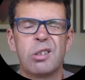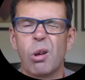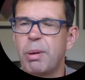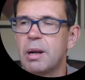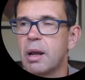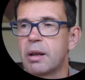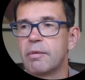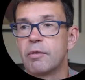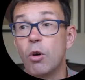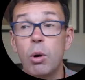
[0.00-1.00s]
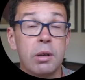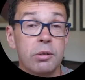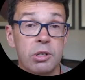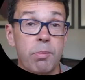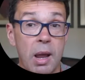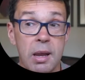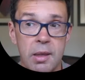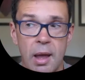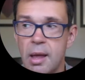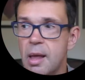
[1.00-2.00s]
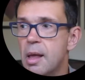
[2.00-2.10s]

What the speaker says: So a bit like an avoidance play there.